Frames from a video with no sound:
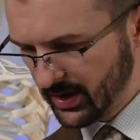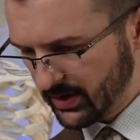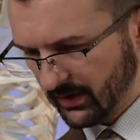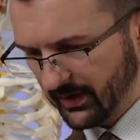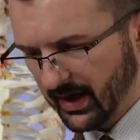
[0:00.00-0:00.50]

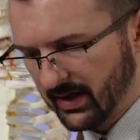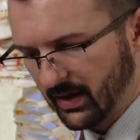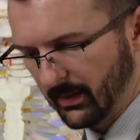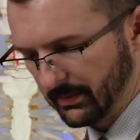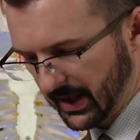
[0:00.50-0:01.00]
So if I had it
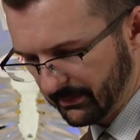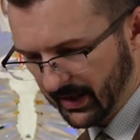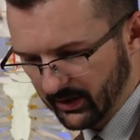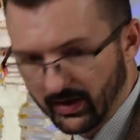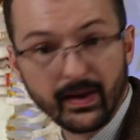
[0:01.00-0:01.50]
on a black
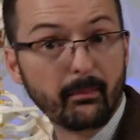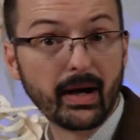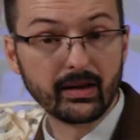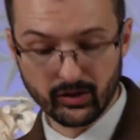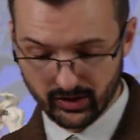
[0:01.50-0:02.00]
background, that
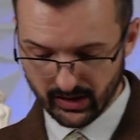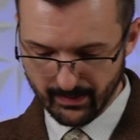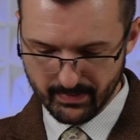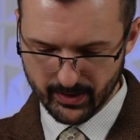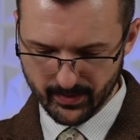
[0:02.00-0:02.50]
might look a
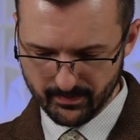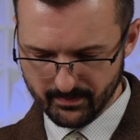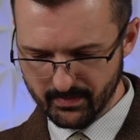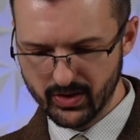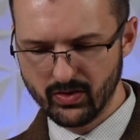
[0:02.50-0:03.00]
lot better,
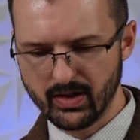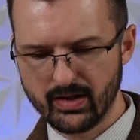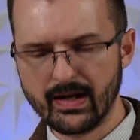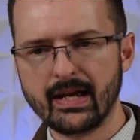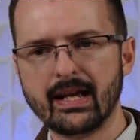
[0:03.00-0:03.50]
but you
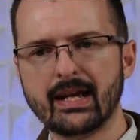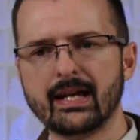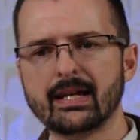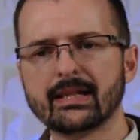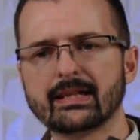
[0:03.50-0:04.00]
can
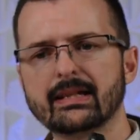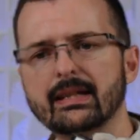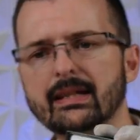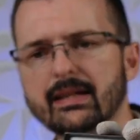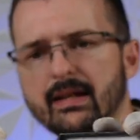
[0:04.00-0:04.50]

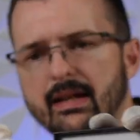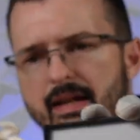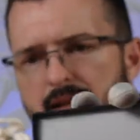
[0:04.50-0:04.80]
see